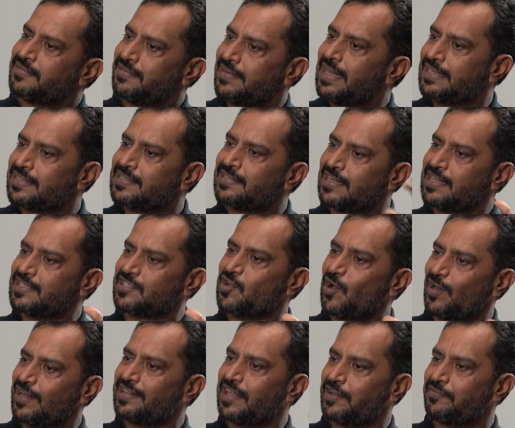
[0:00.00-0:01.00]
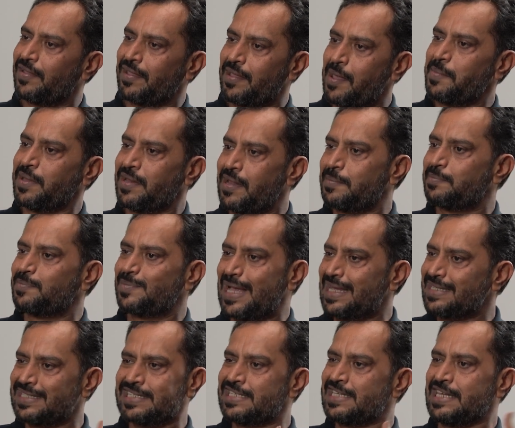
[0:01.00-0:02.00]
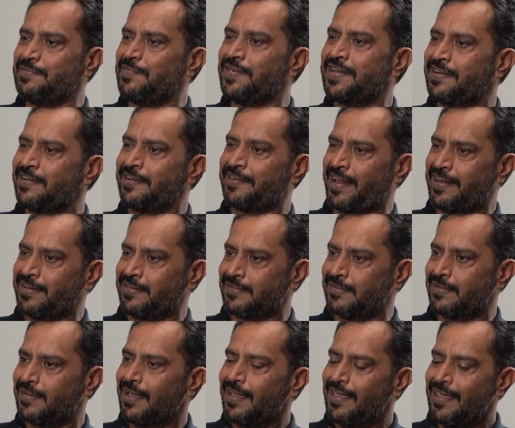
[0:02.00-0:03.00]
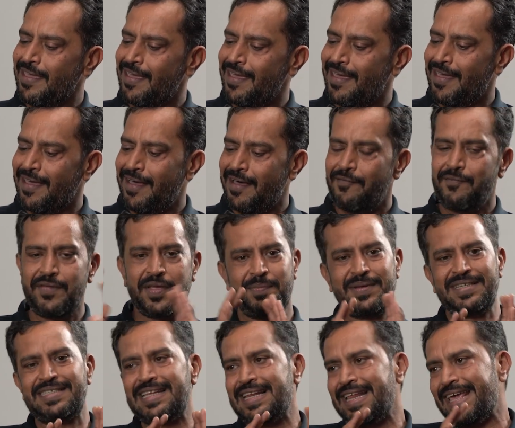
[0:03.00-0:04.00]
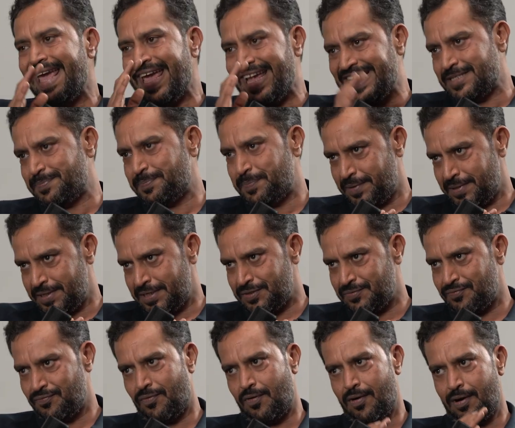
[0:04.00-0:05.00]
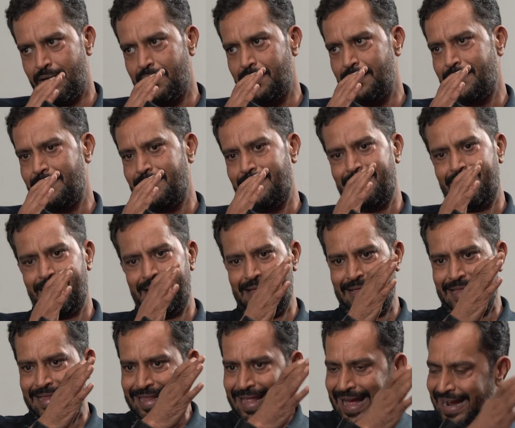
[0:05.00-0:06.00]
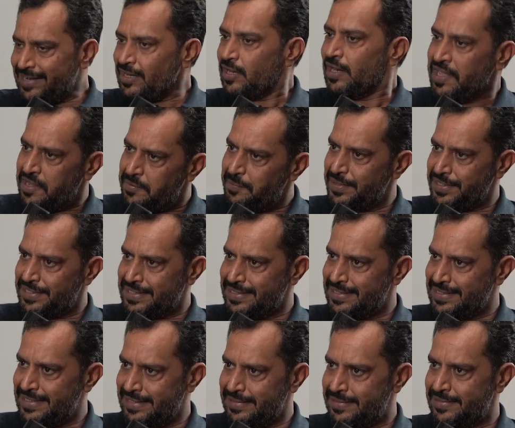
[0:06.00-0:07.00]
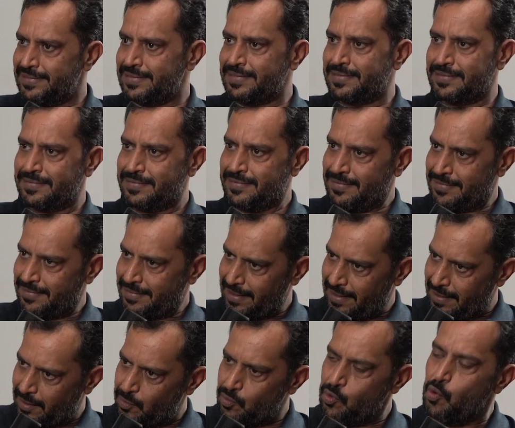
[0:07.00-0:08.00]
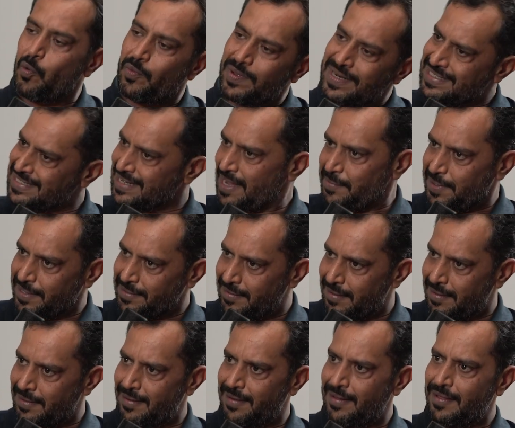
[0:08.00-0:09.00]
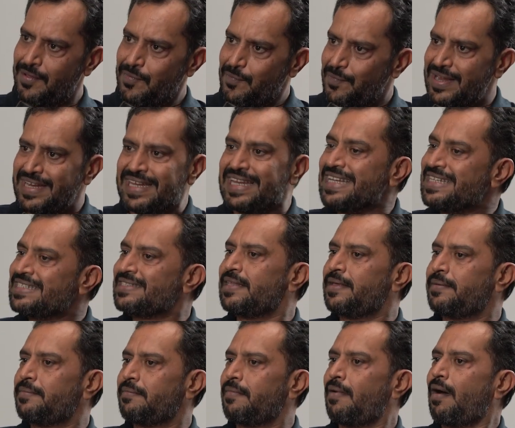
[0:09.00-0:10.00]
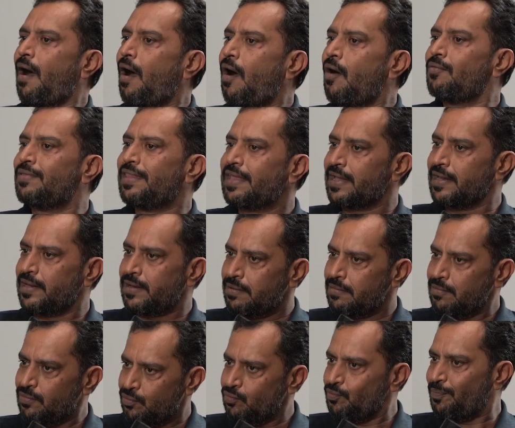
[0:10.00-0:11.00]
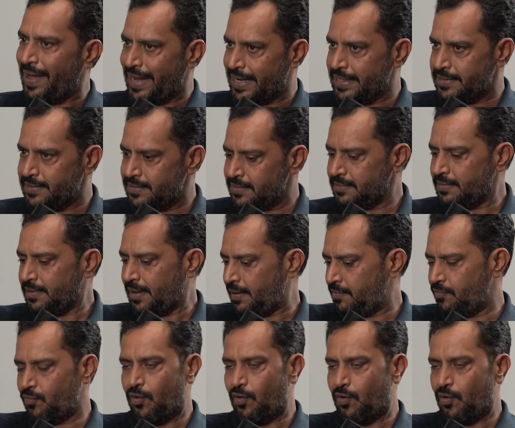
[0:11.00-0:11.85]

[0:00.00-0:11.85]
Let's call it that way. I mean, I just invented a title. We're basically experts for Atal Incubation Centers. Whoever is coming there, we teach them how they can do packaging and